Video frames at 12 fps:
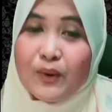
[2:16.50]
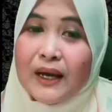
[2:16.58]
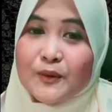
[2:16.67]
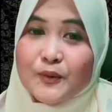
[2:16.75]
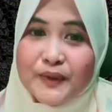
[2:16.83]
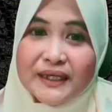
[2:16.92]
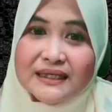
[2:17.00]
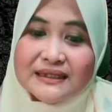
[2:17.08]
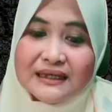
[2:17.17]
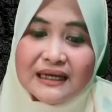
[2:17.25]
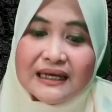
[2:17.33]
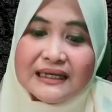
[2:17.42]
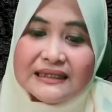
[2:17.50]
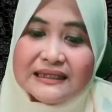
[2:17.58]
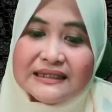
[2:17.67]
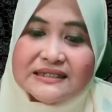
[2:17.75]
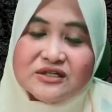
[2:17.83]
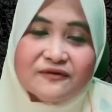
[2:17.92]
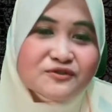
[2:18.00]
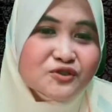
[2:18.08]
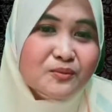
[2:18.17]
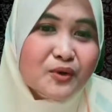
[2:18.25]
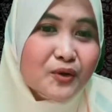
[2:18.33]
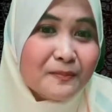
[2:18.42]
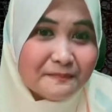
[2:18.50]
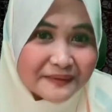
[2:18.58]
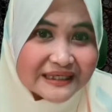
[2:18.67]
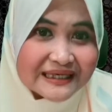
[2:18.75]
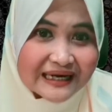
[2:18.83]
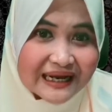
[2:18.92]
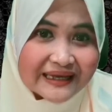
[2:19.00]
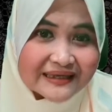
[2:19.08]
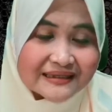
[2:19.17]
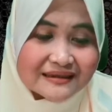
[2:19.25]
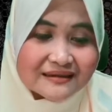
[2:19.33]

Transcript: what will leaders of tomorrow be like?